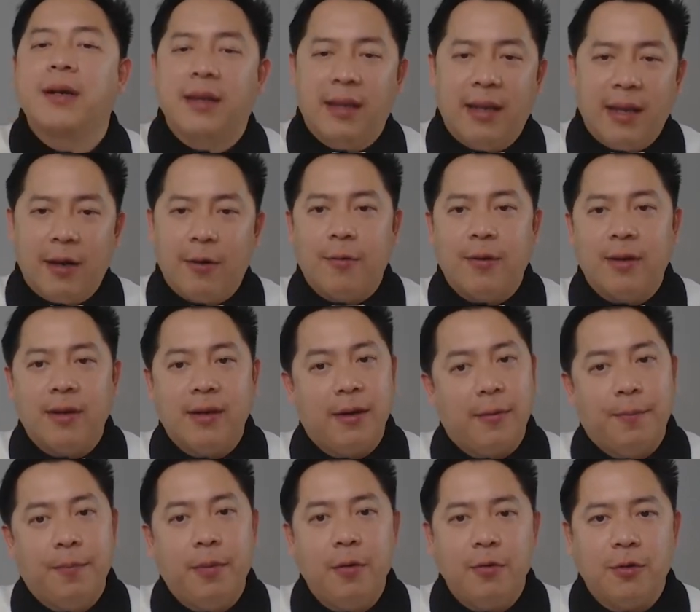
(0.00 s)
there were their
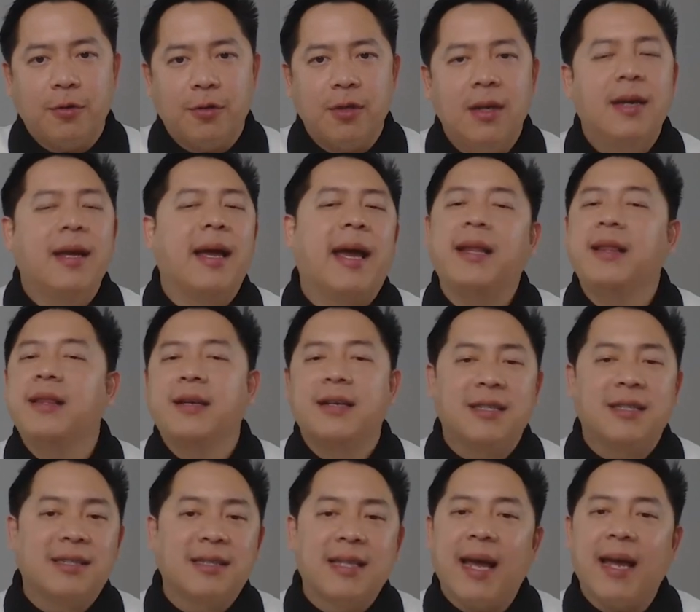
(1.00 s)
posts and their
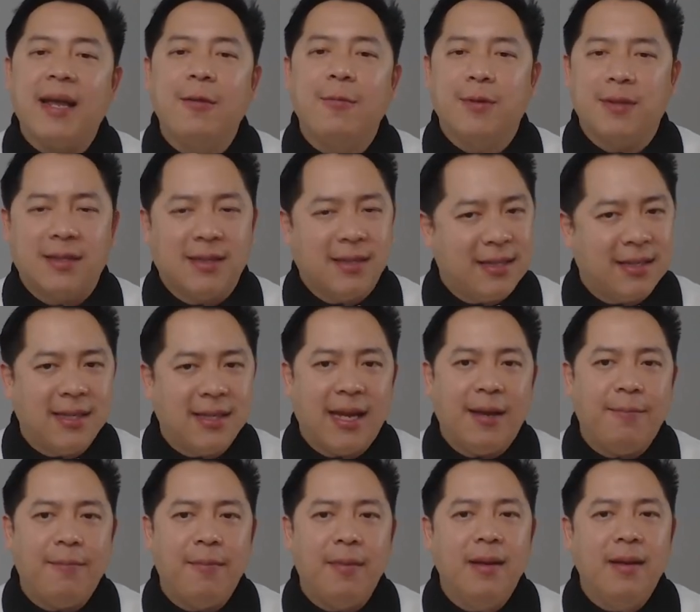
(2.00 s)
style was the same.